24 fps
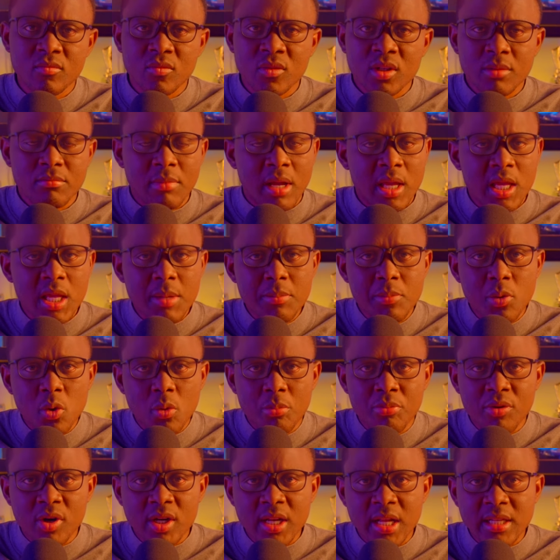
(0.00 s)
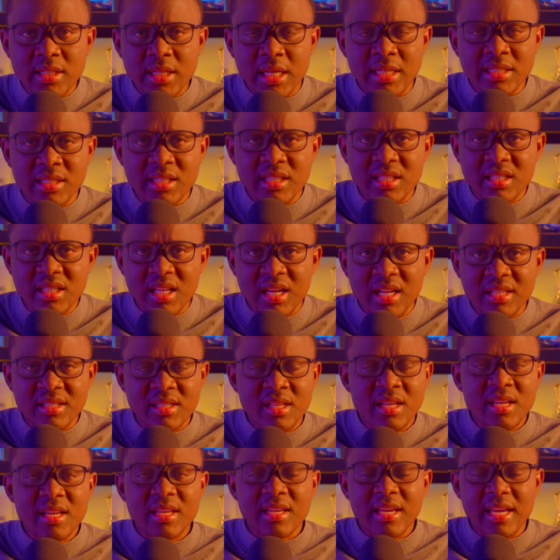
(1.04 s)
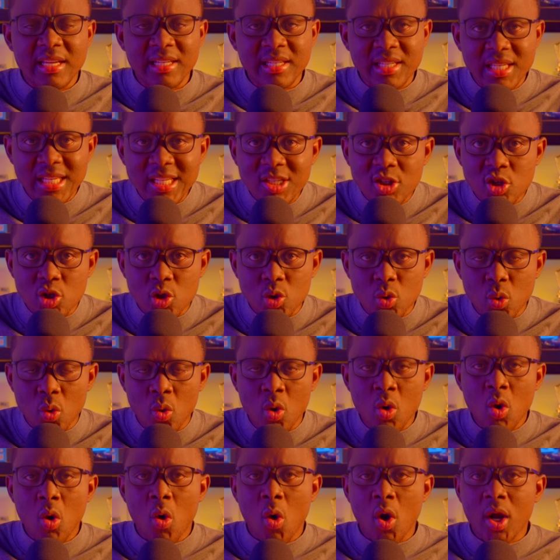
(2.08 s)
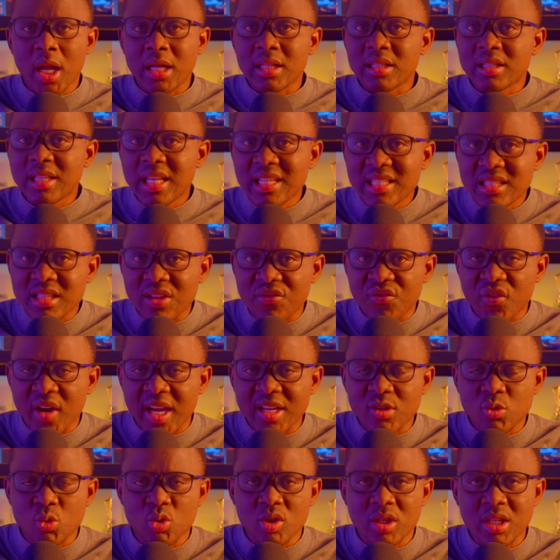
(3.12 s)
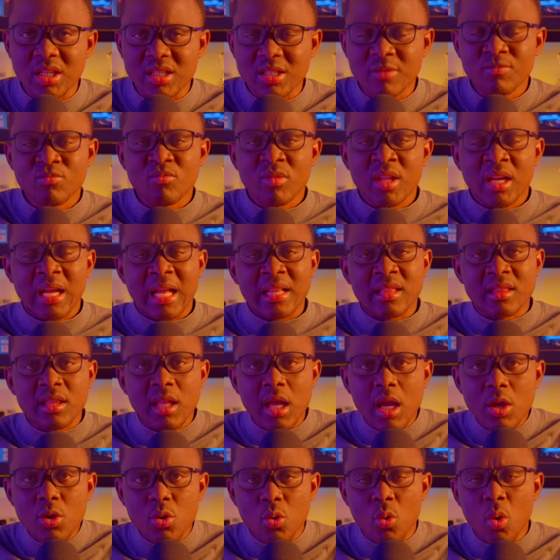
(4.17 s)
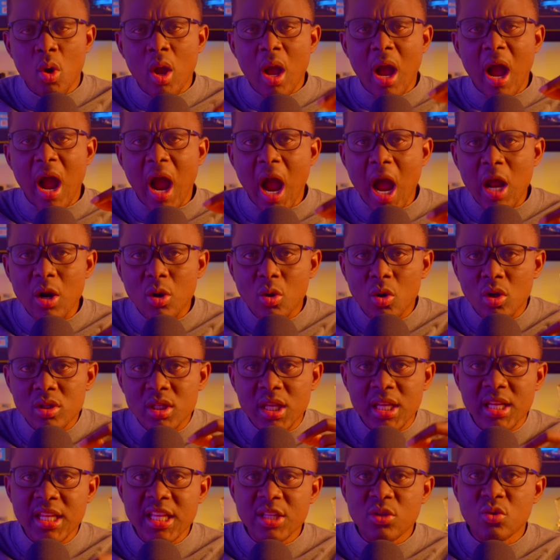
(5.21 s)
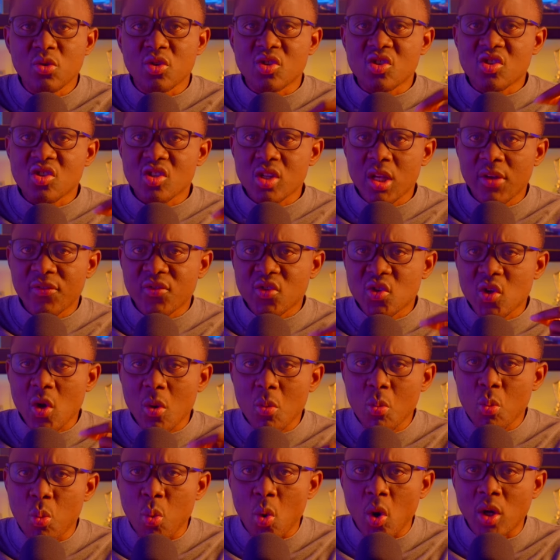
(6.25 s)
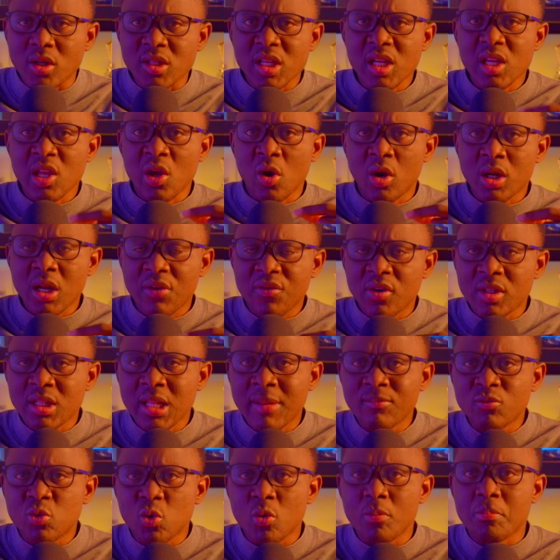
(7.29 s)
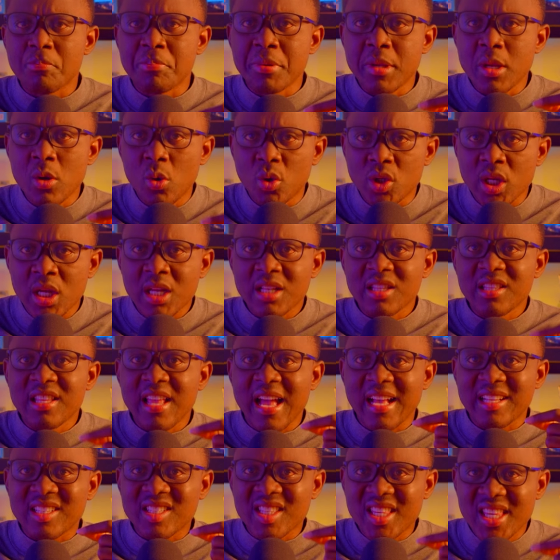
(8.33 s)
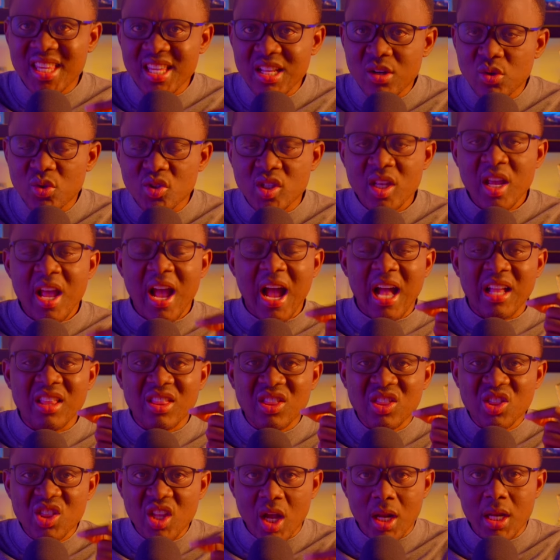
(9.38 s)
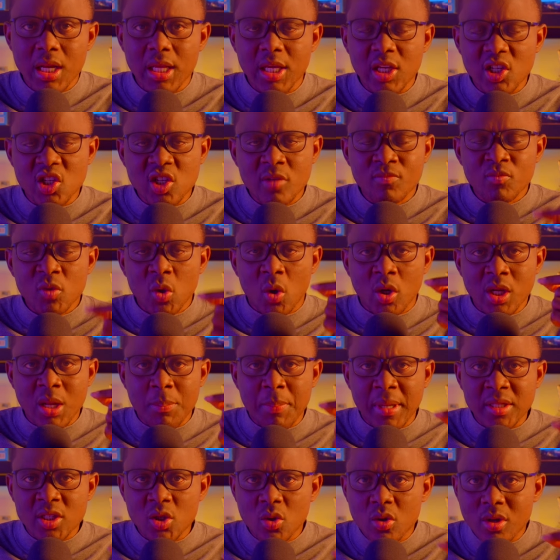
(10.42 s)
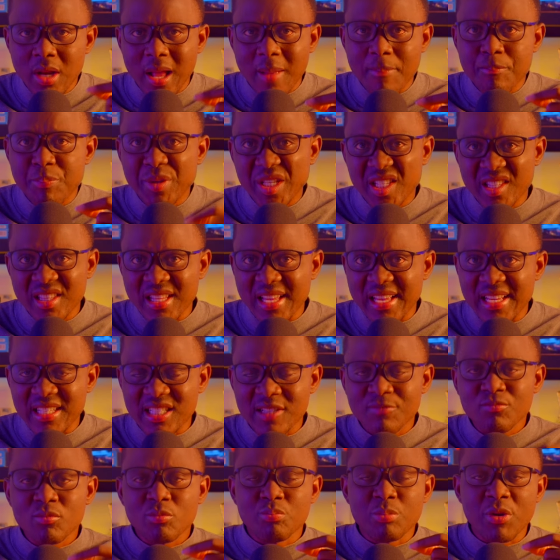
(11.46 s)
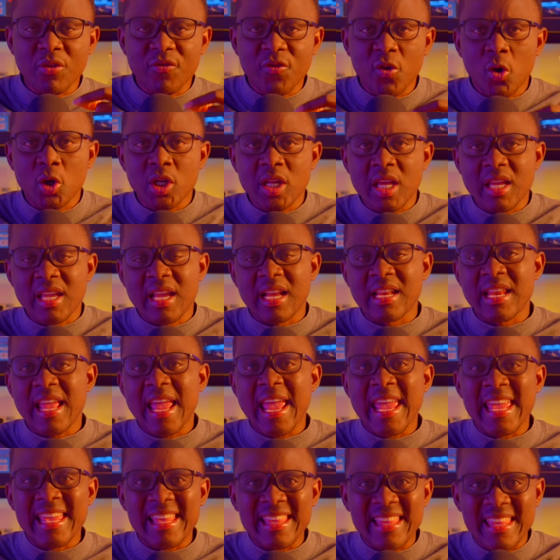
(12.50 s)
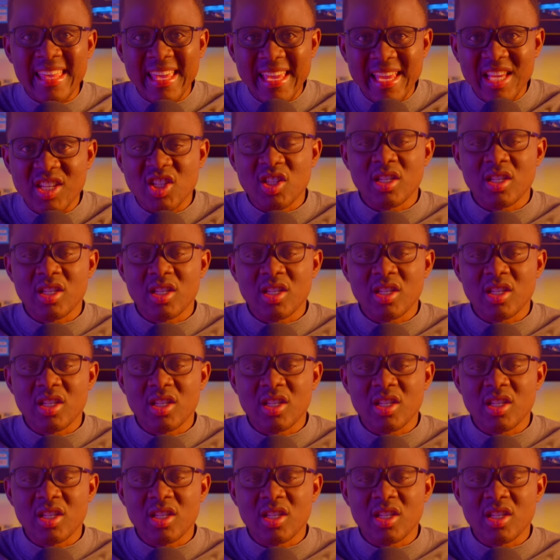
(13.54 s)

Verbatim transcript: my Igbo brothers and sisters can teach you or can testify to this, can tell you how long they need to serve someone in order for them to build their skills and knowledge on a particular business before they can engage